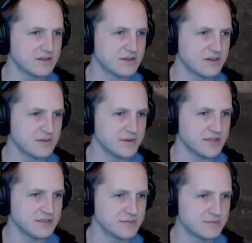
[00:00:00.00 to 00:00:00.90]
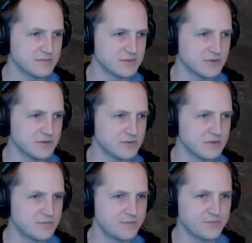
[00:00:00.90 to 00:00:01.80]
Oh man, so cool.
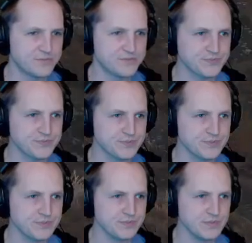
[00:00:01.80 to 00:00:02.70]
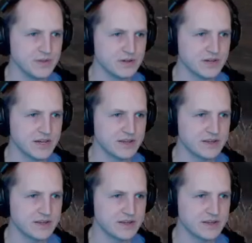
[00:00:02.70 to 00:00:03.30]
Okay.